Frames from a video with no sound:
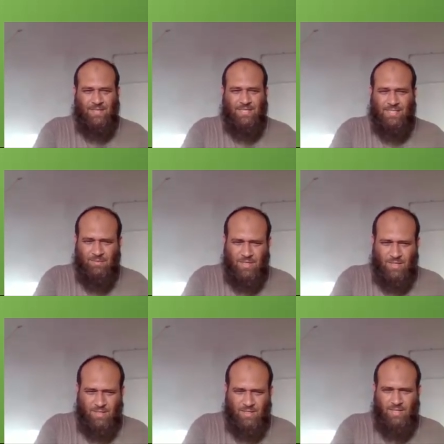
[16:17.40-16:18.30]

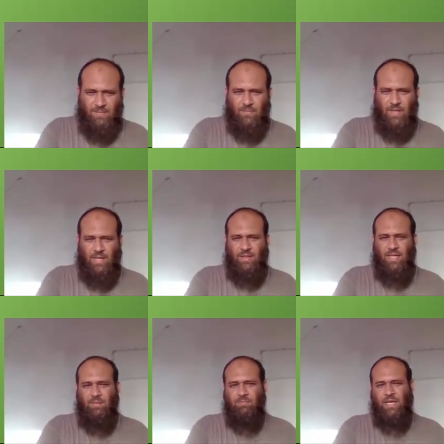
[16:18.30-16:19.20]
Similarly, in
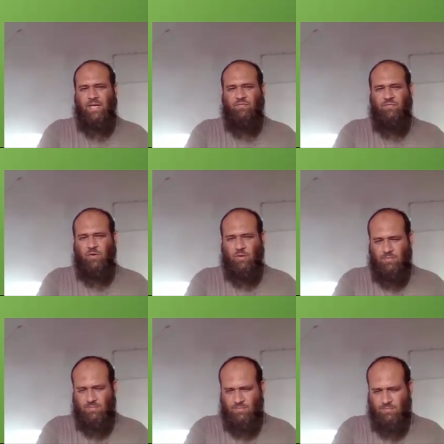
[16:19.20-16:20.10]
the imperative form,